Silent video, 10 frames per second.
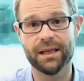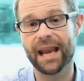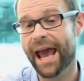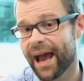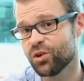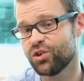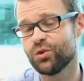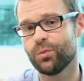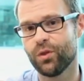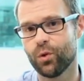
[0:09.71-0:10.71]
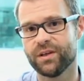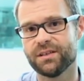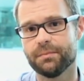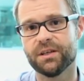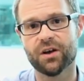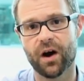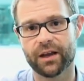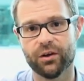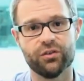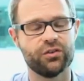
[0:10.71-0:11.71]
in how children with autism are
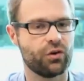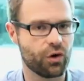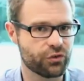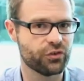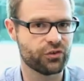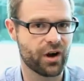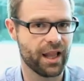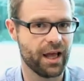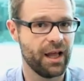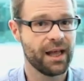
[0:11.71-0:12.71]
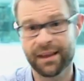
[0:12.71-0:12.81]
diagnosed across Australia.